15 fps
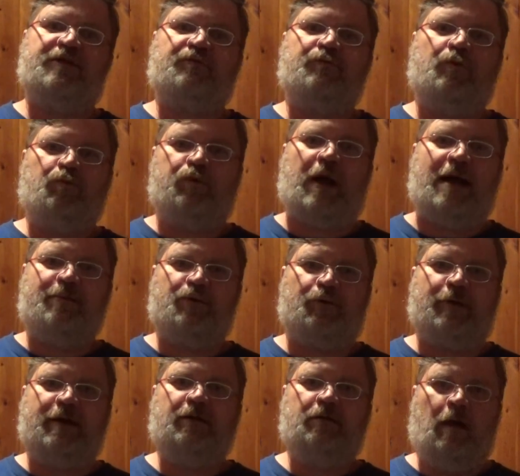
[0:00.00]
through
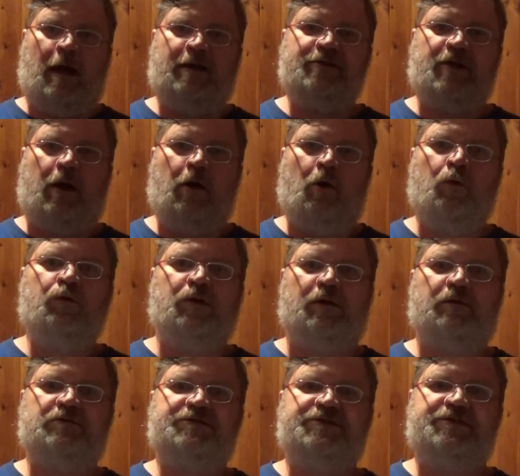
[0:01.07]
bribery, Londo
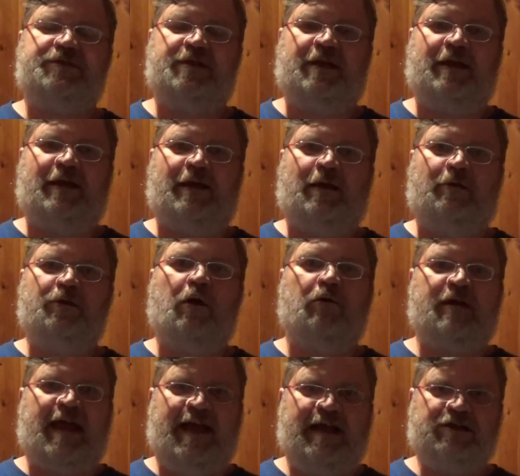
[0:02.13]
learns the
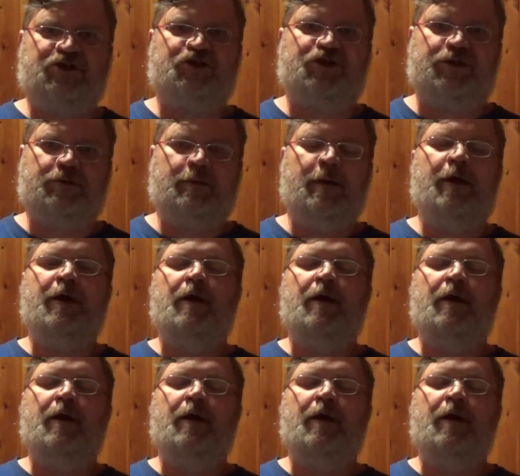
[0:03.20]
location